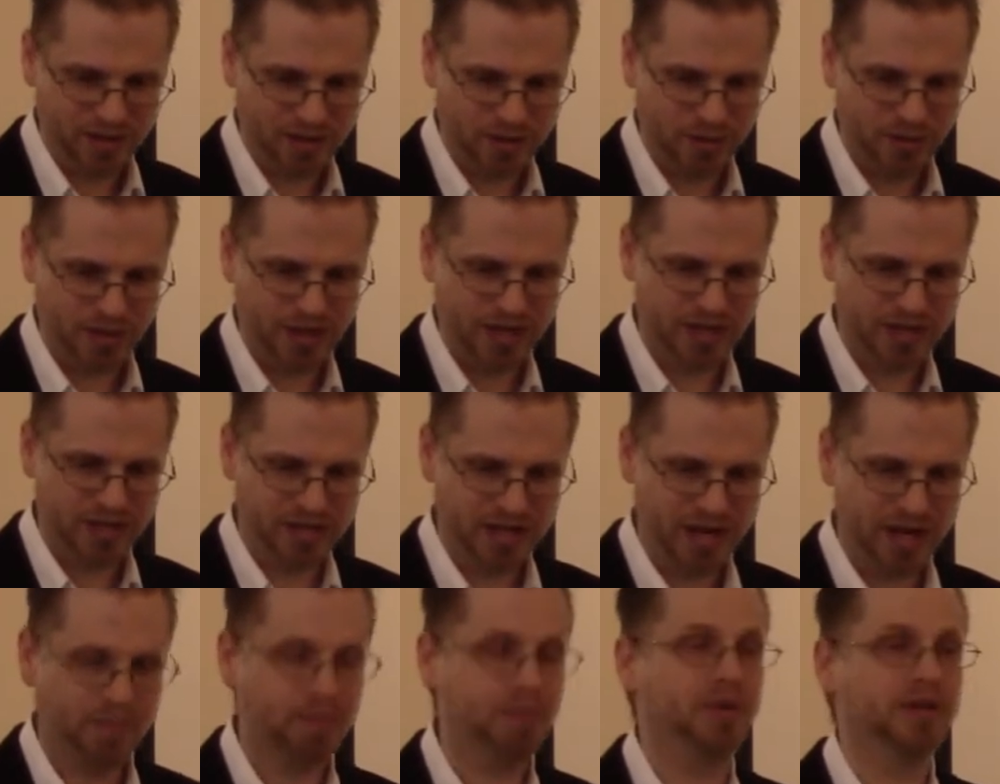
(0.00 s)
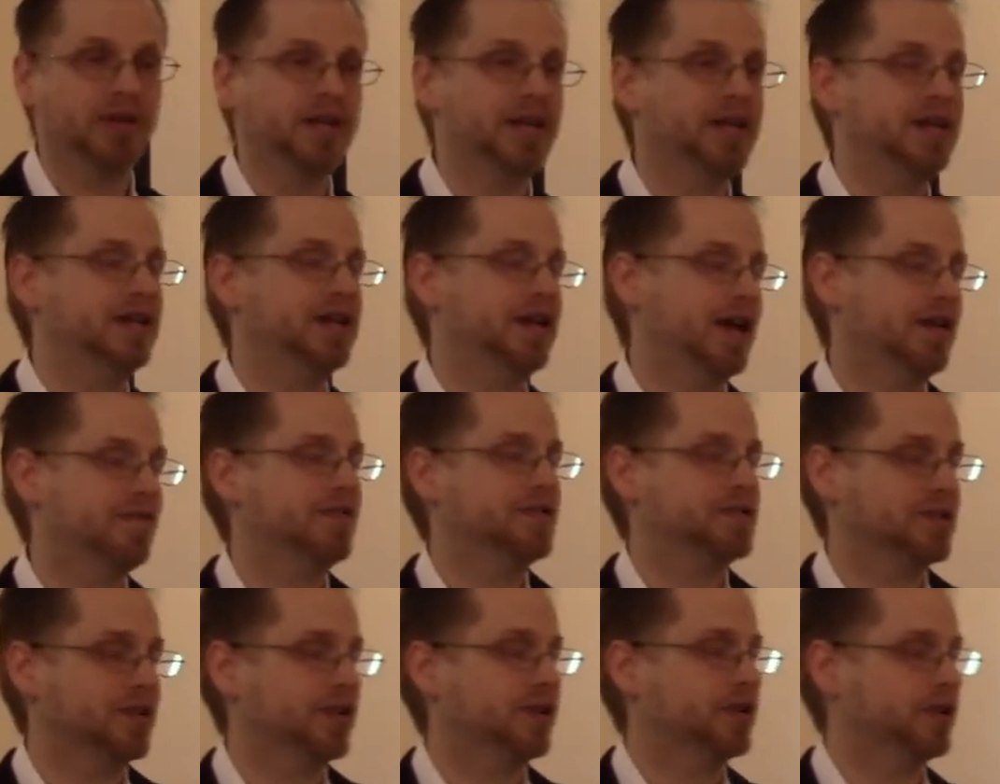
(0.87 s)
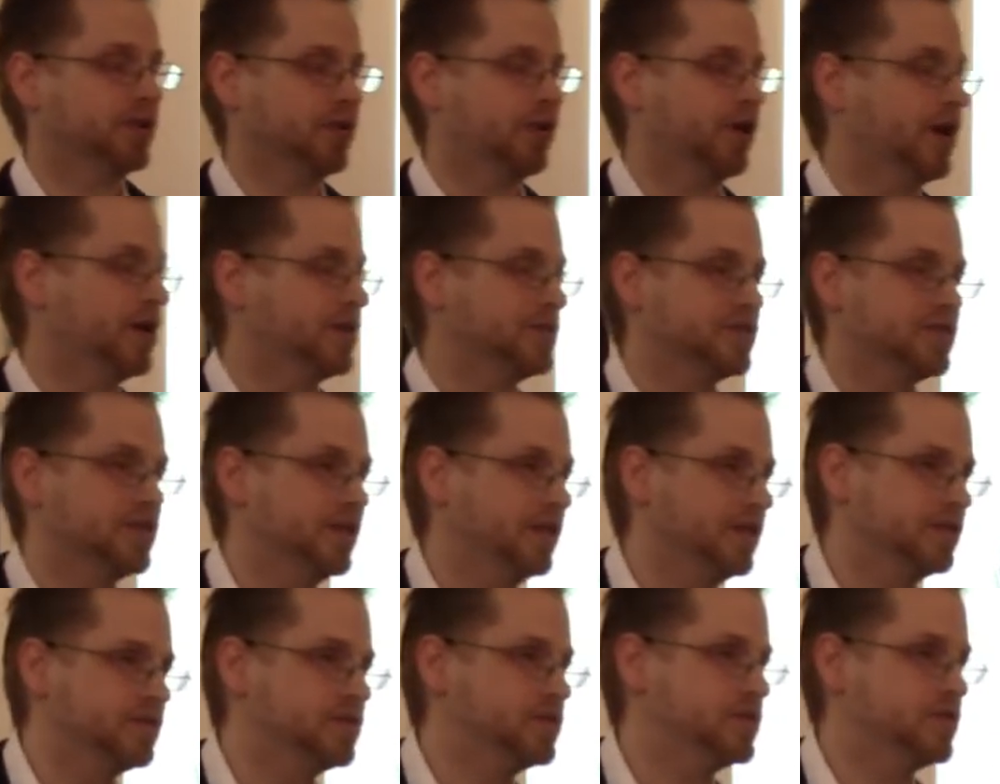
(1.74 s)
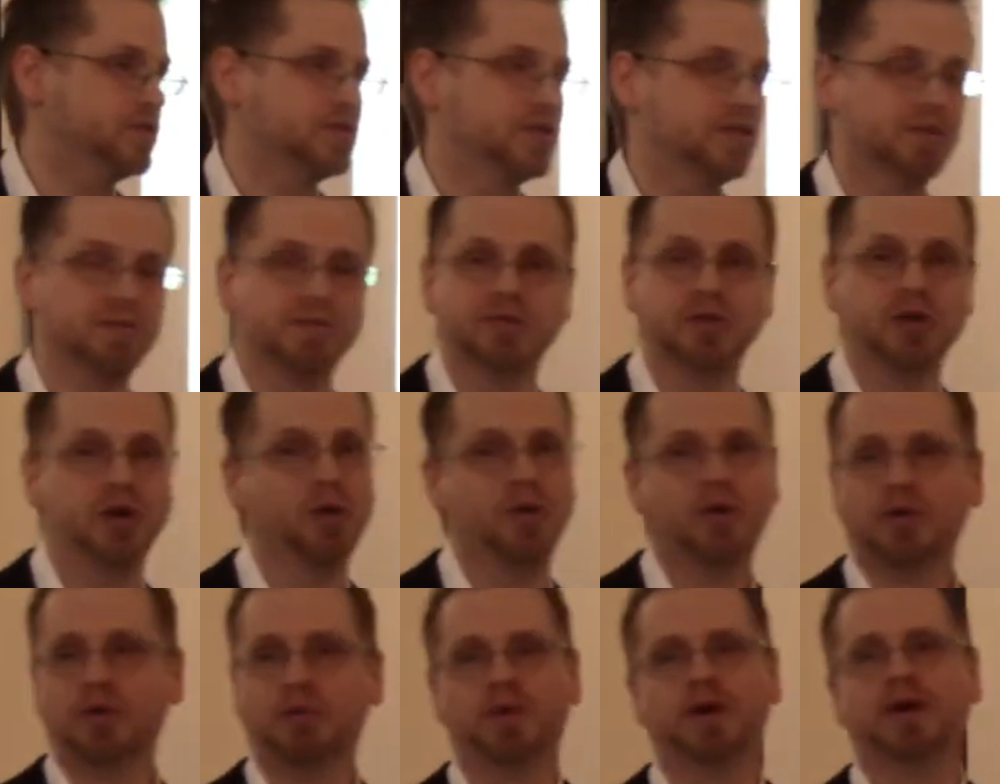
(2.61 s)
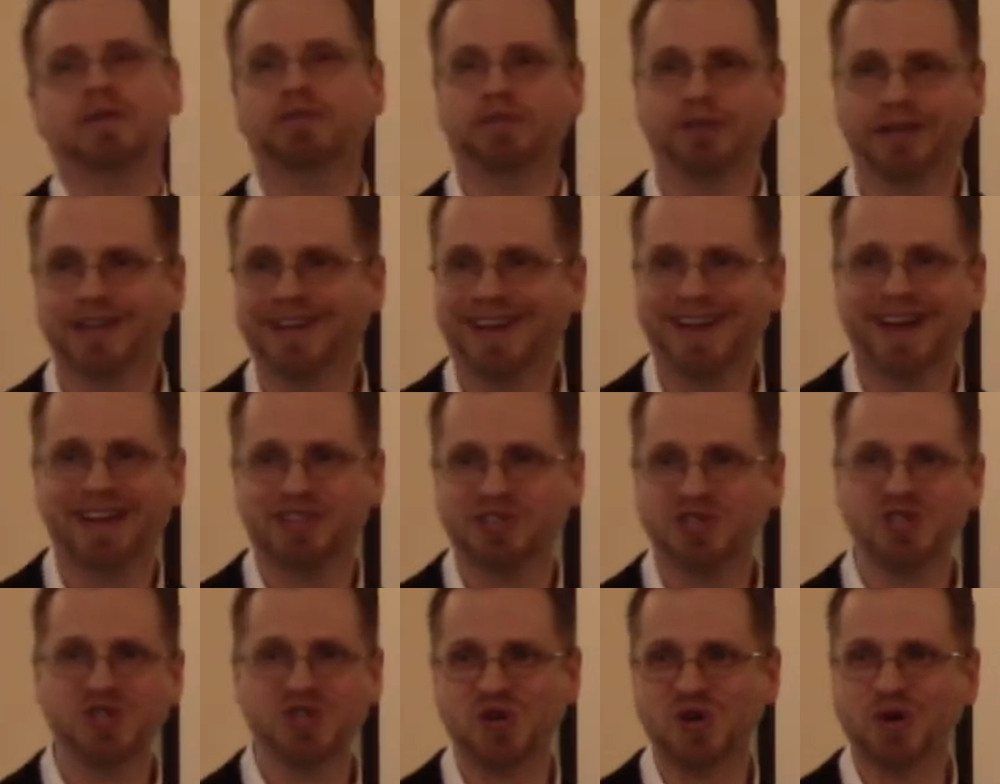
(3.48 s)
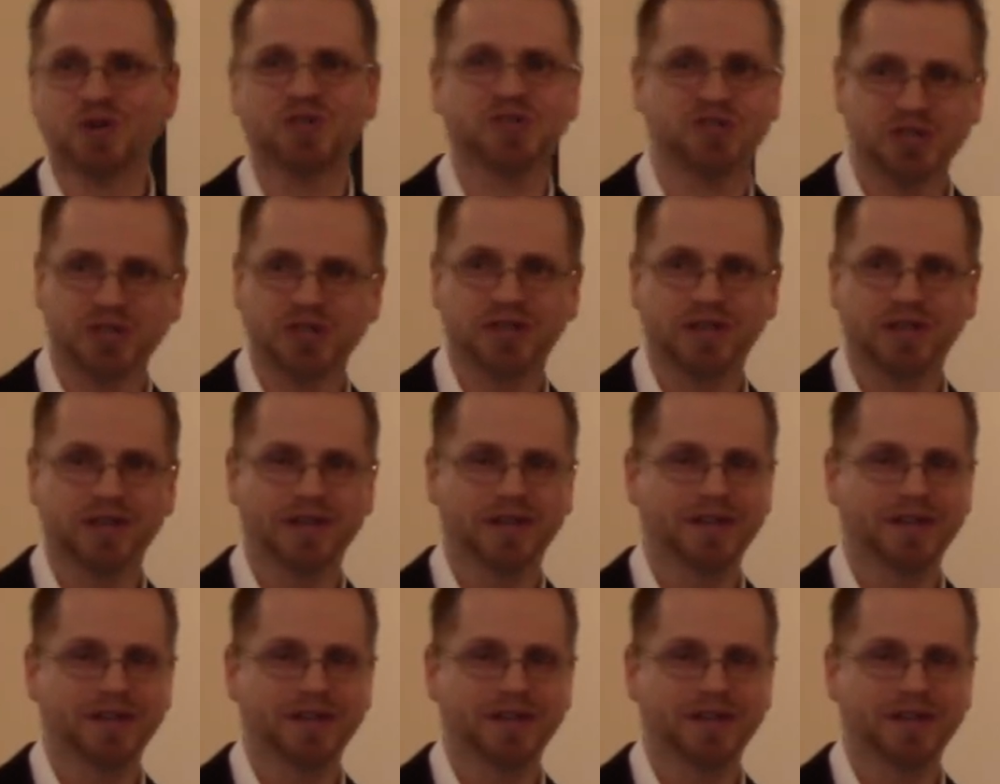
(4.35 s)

through the example that he gave us on the cross. And there's just there's no other way of looking at the church.